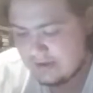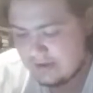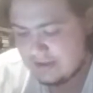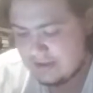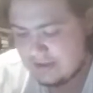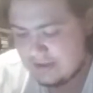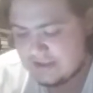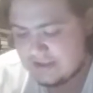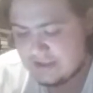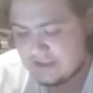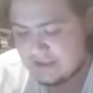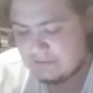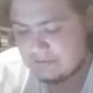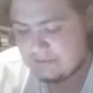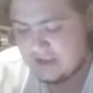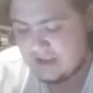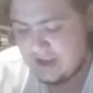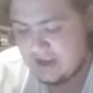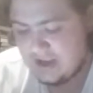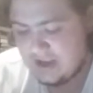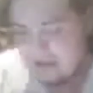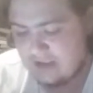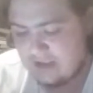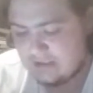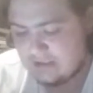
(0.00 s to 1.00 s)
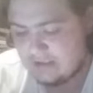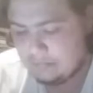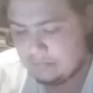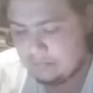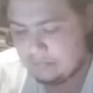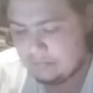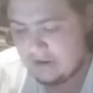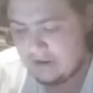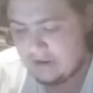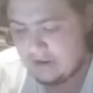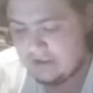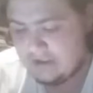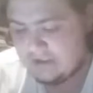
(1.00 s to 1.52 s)
It's like when you get into
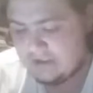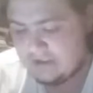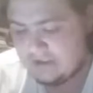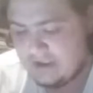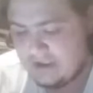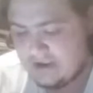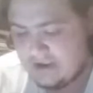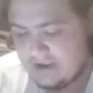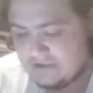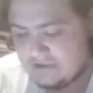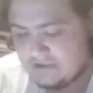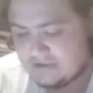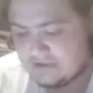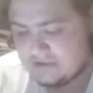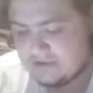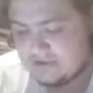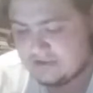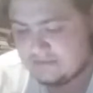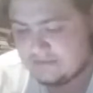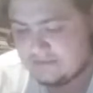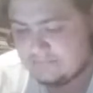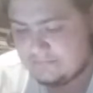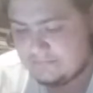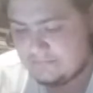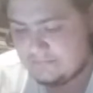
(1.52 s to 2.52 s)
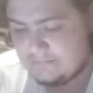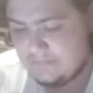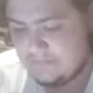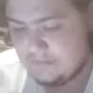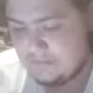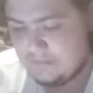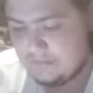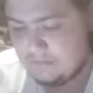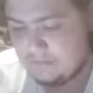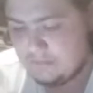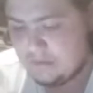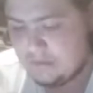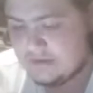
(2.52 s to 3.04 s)
bright light, it looks
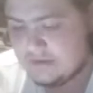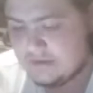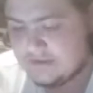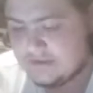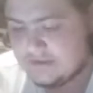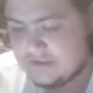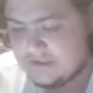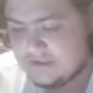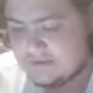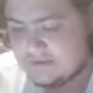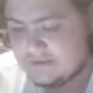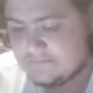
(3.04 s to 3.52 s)
worse.